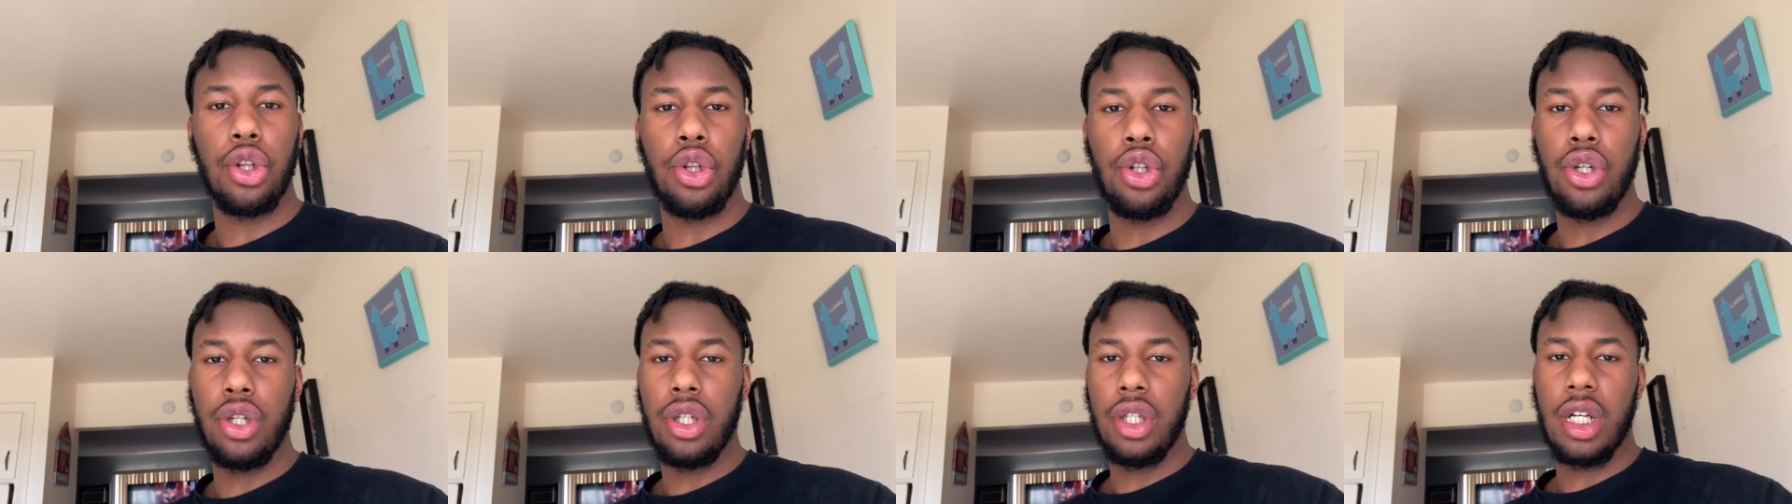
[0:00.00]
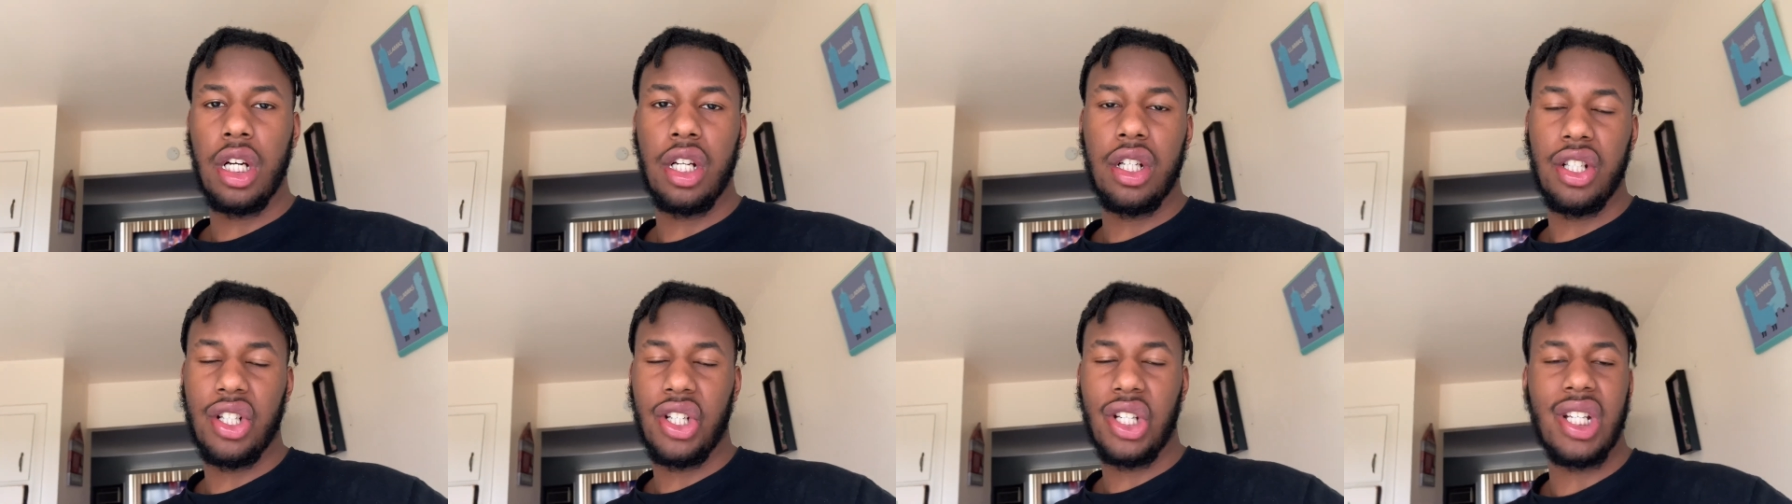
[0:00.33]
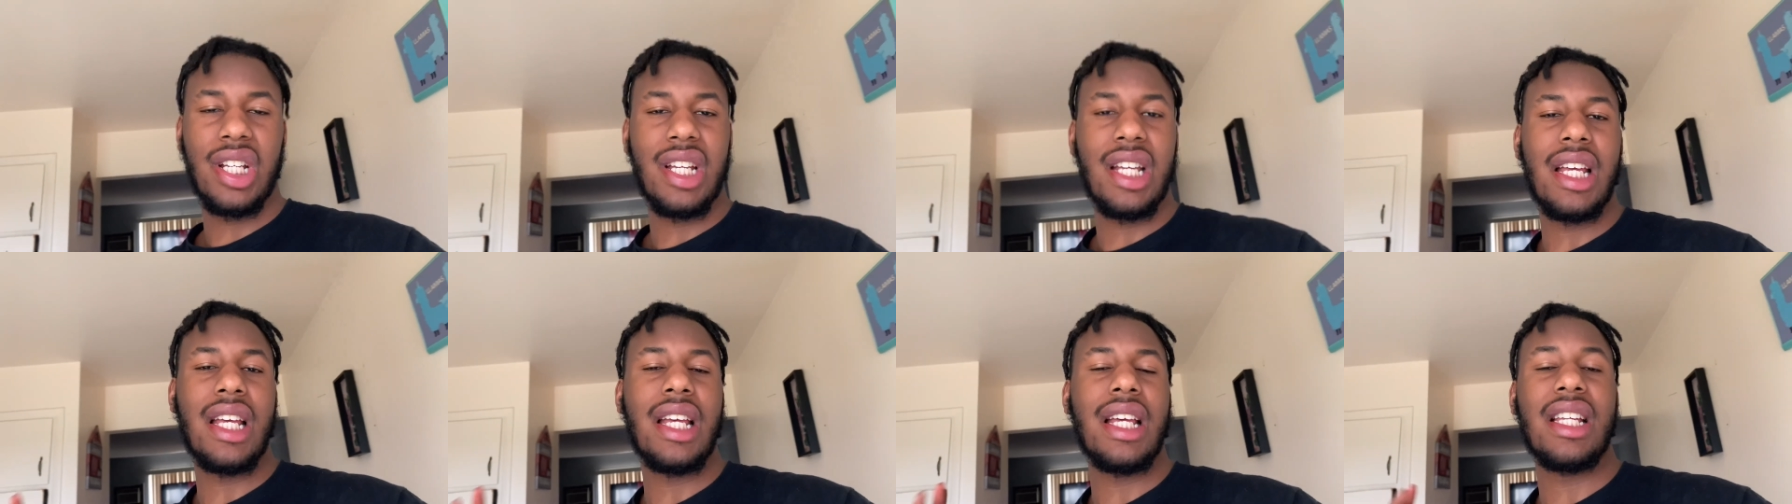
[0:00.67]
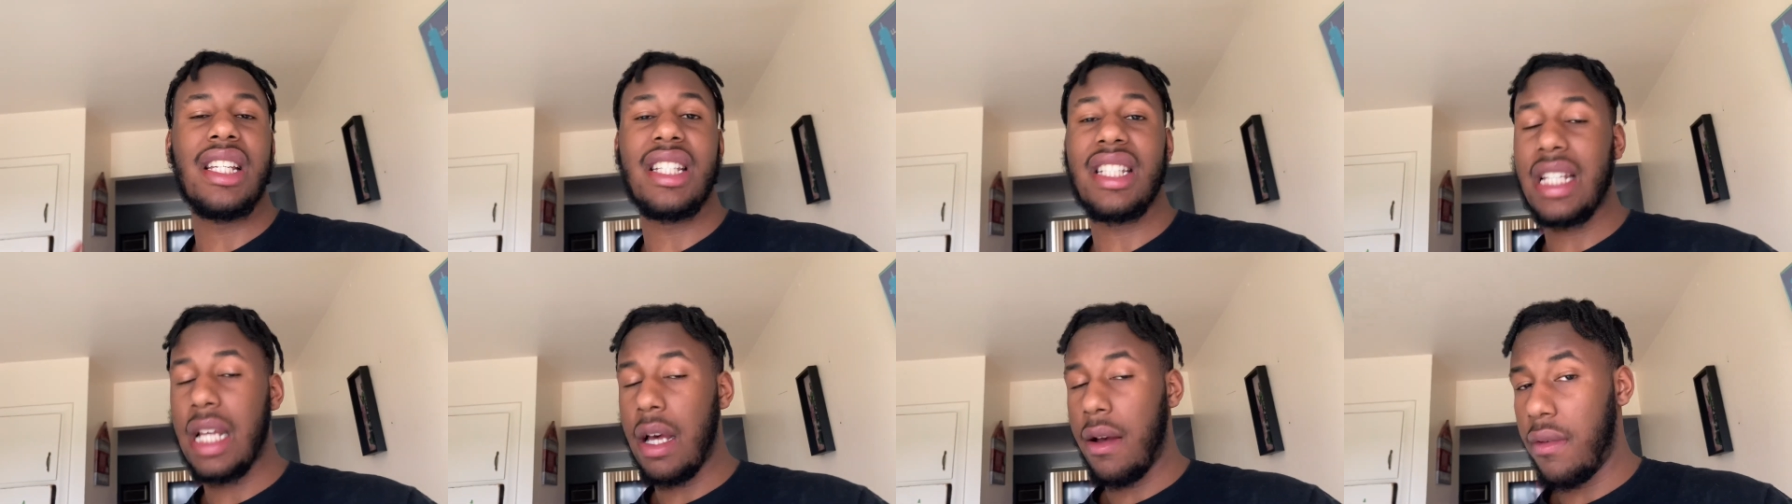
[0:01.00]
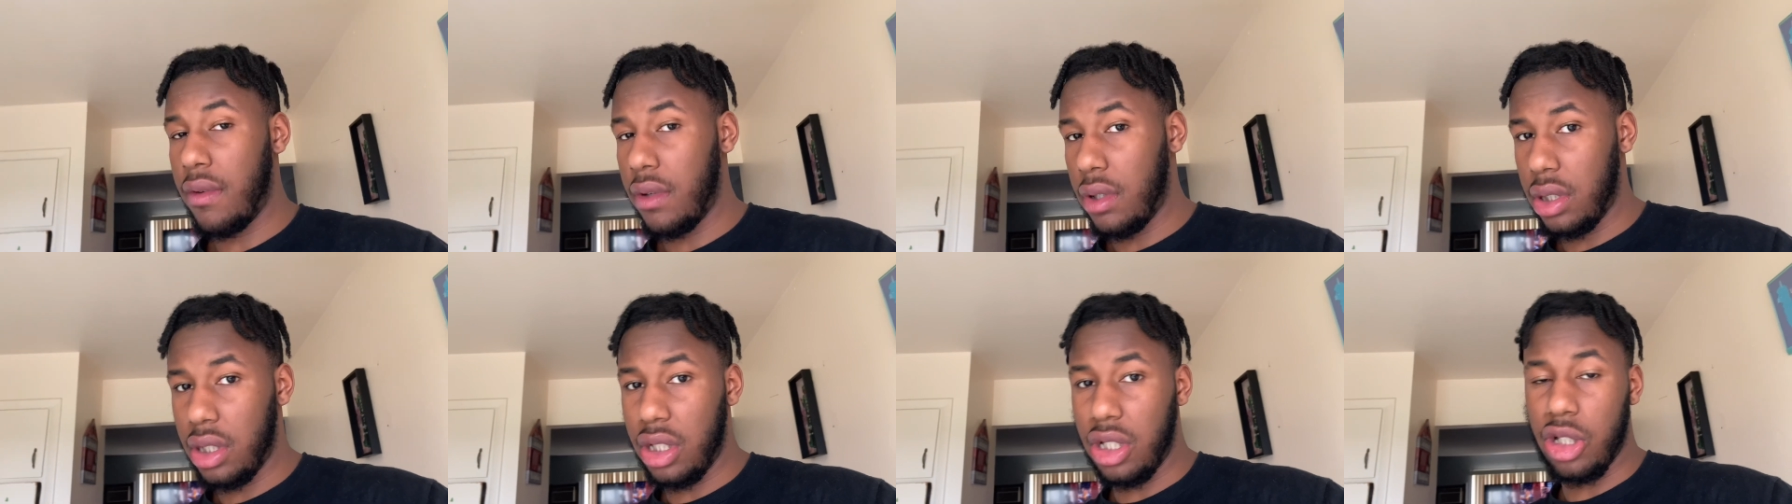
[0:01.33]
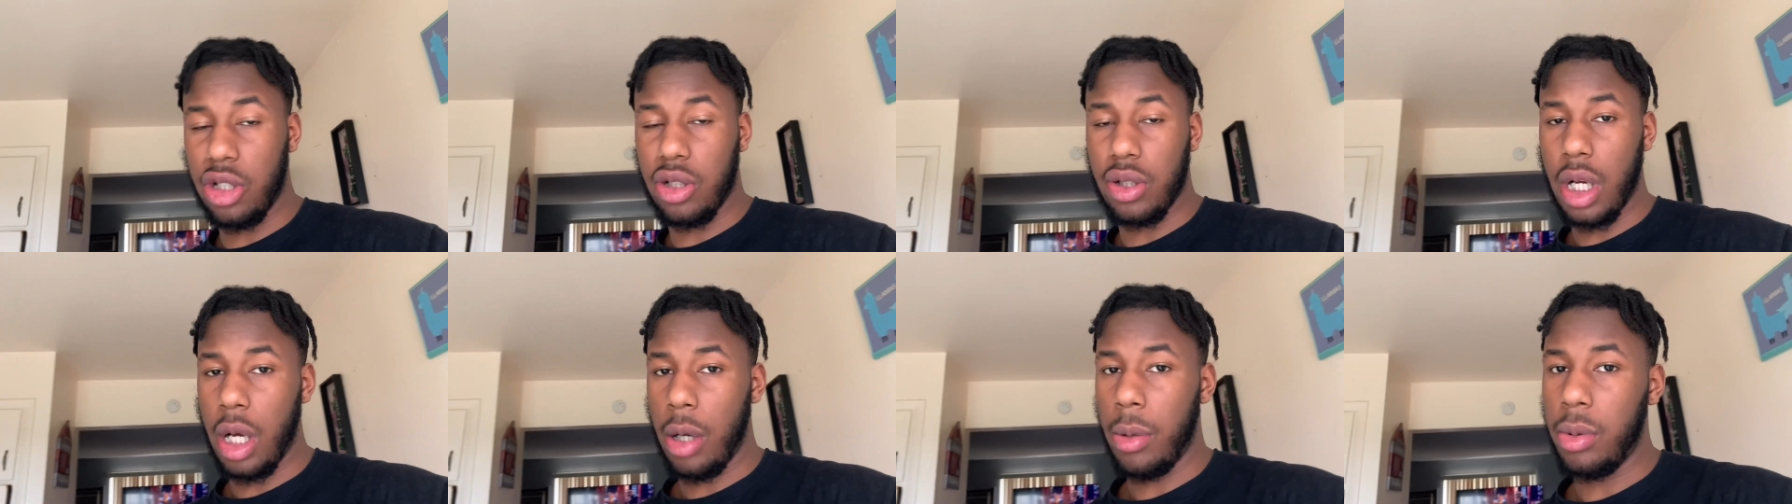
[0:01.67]
307
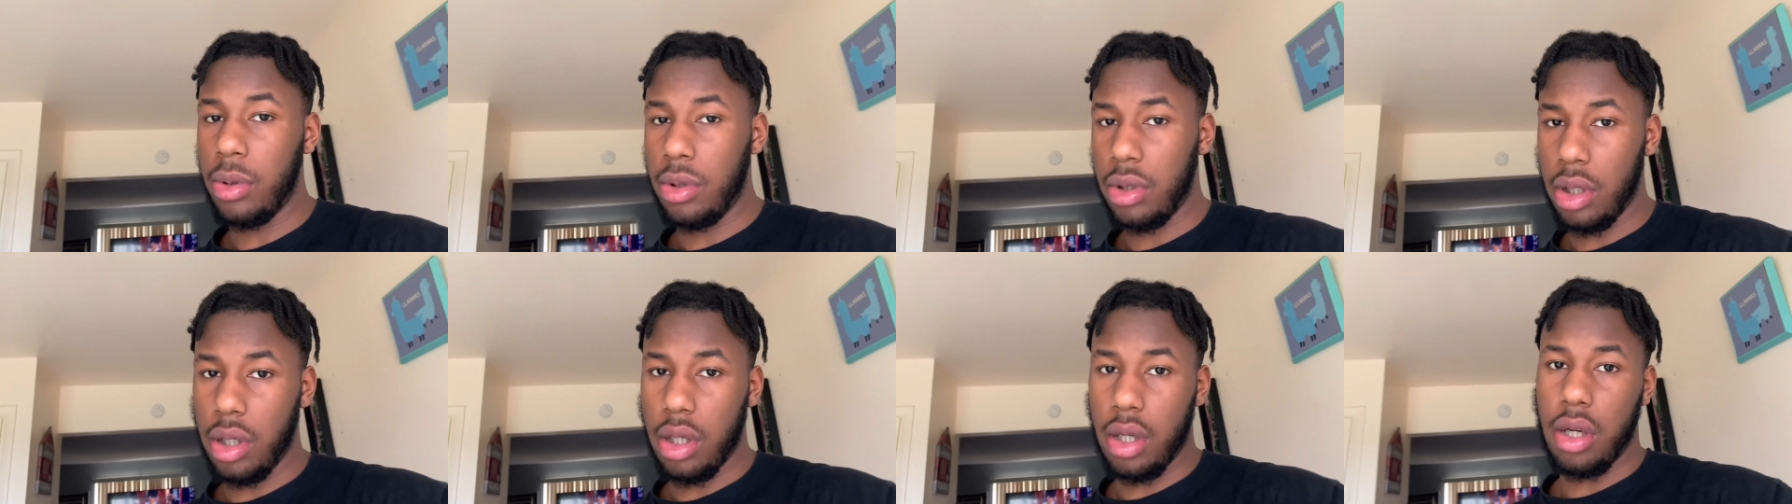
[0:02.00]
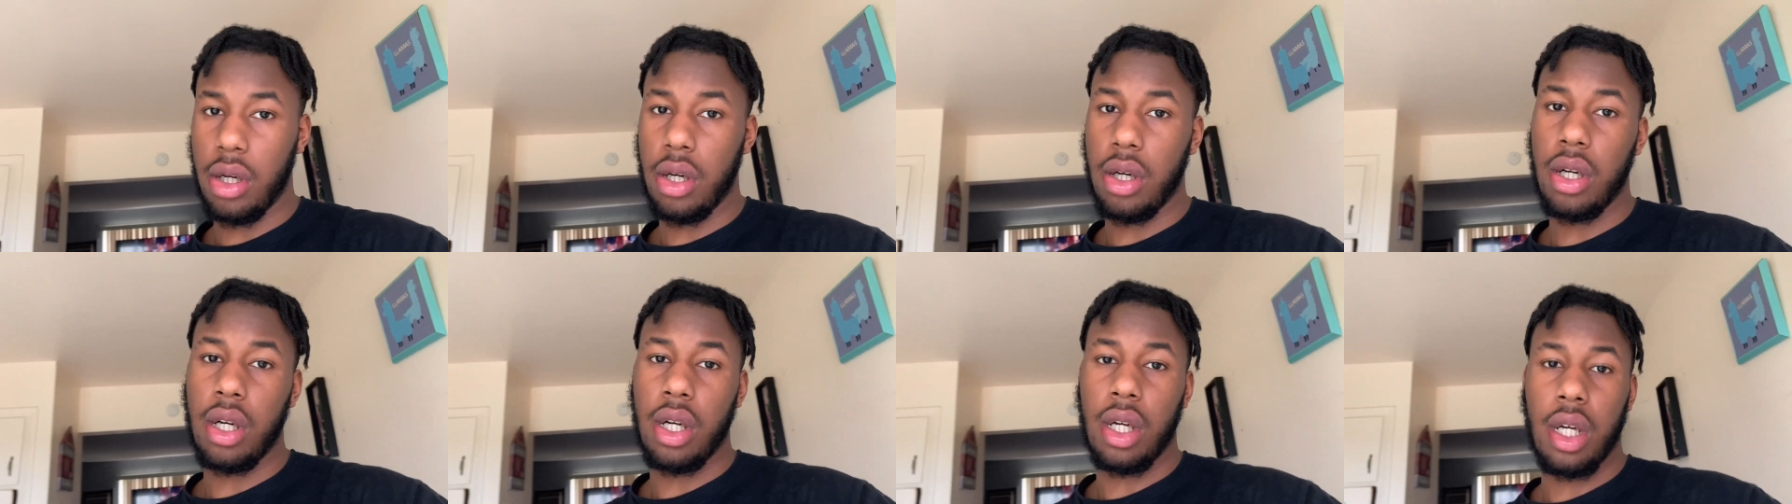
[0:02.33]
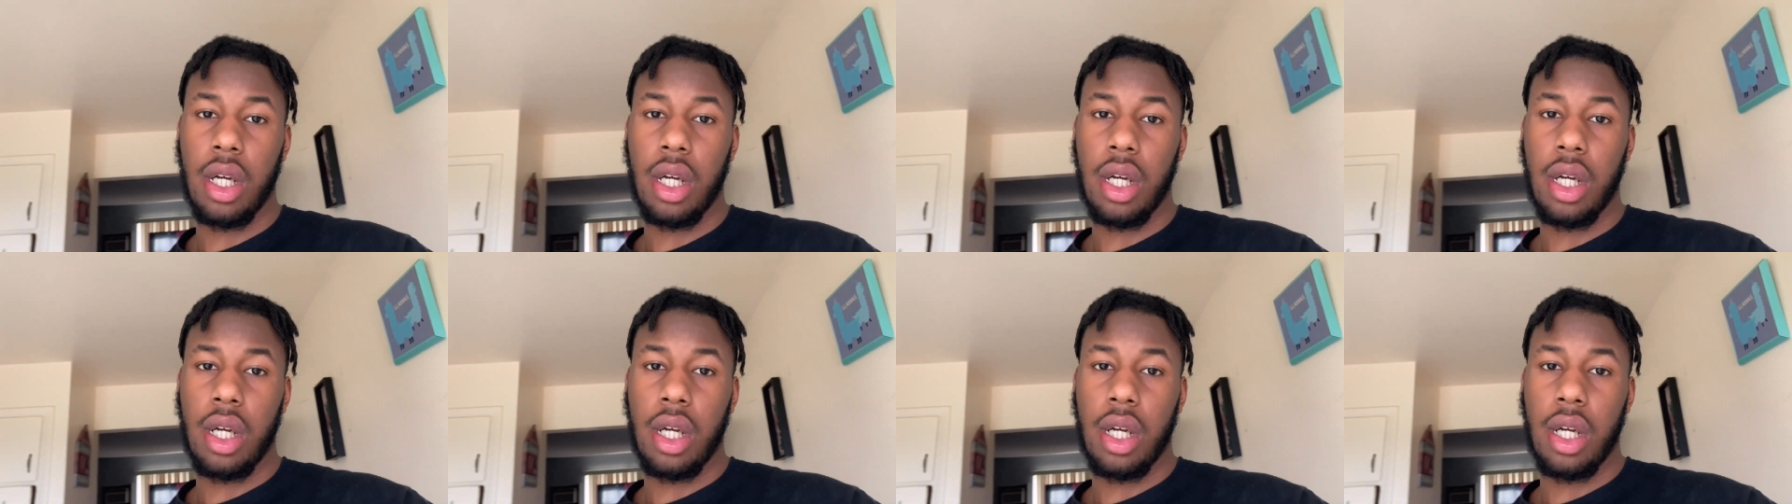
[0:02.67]
subscribers, y'all.